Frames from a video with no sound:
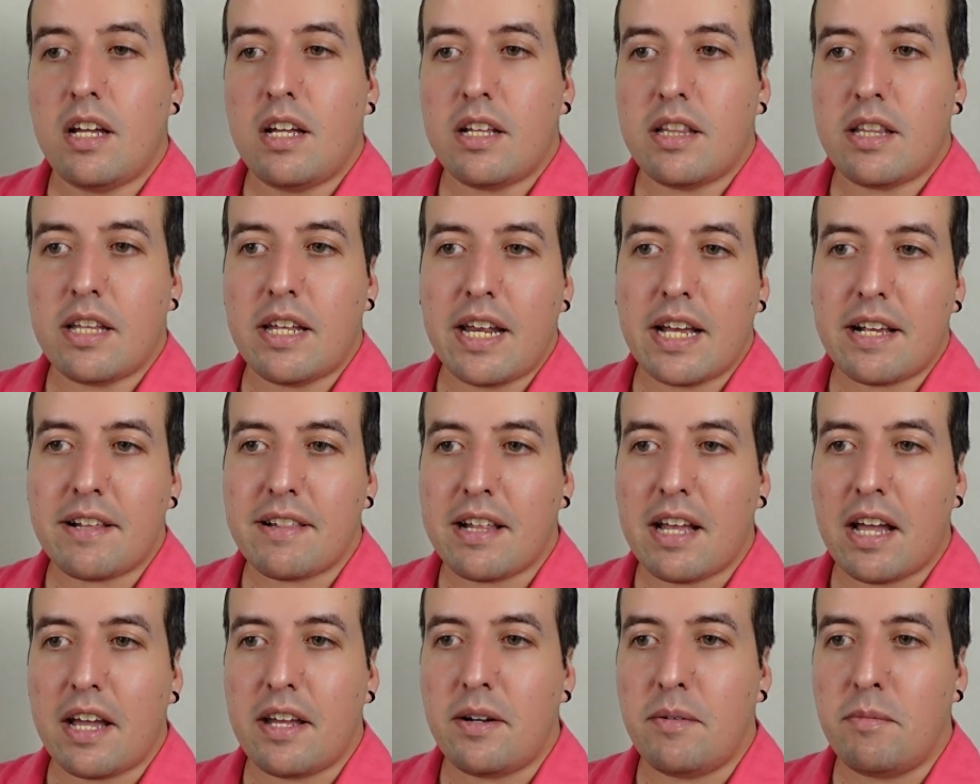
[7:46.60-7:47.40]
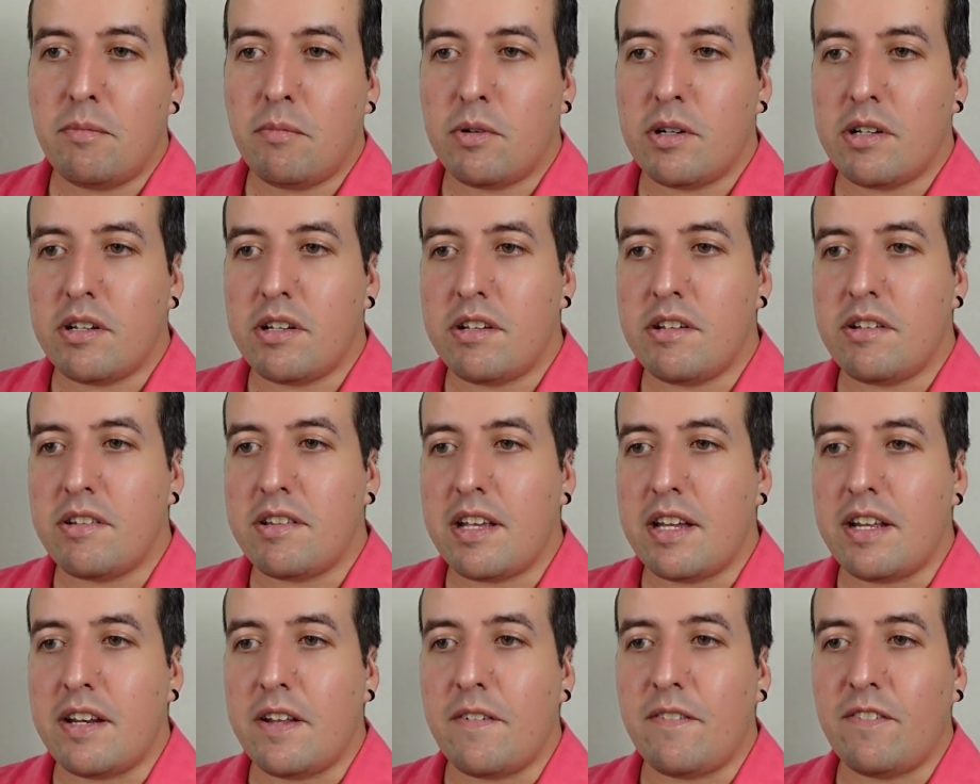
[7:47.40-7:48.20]
The next item was
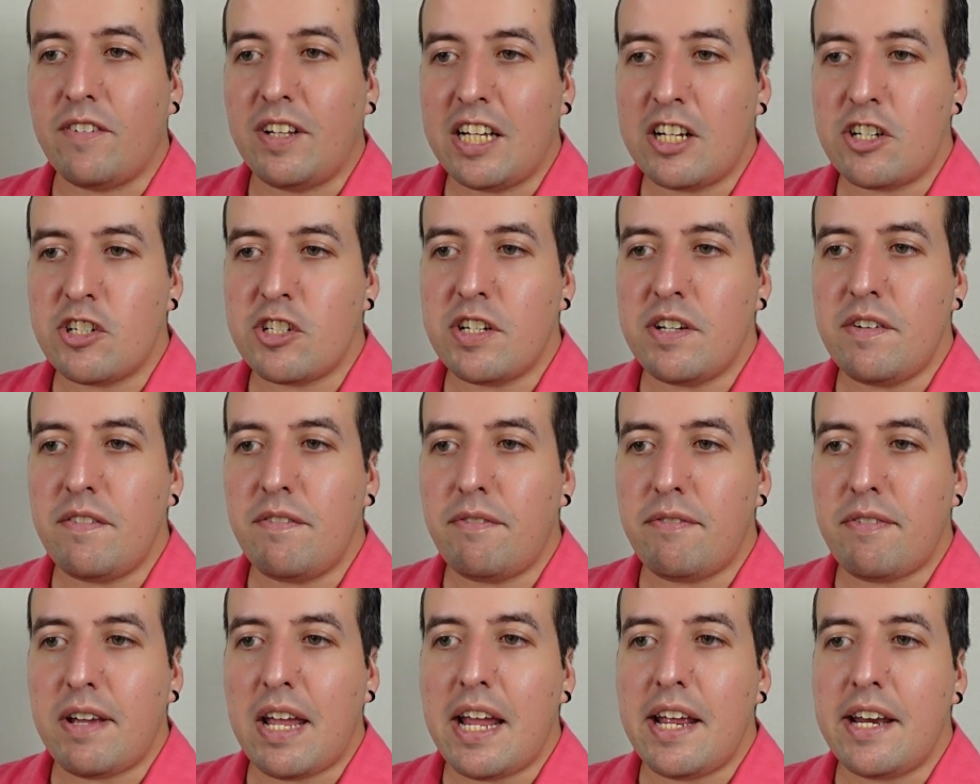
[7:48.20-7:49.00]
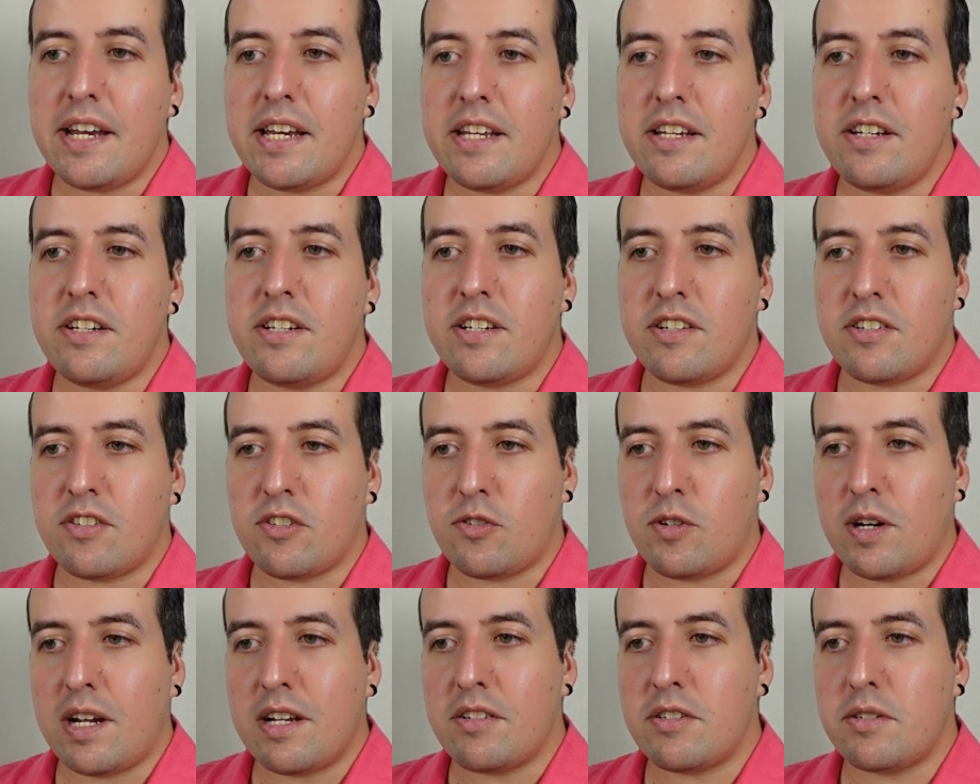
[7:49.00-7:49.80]
an Affliction Faded
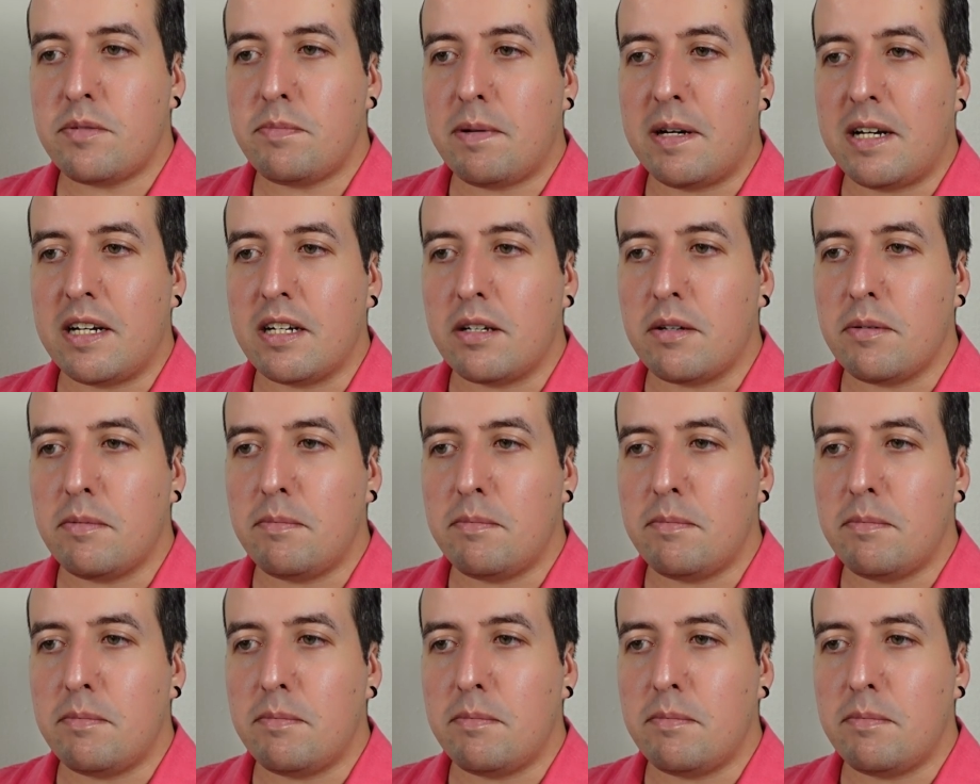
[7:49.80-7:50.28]
Distressed Punk